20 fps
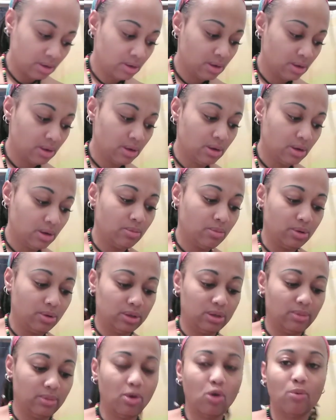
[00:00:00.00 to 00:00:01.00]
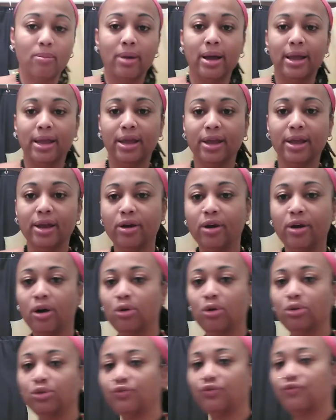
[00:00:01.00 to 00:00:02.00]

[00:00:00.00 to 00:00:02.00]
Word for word: Put some on my ear holes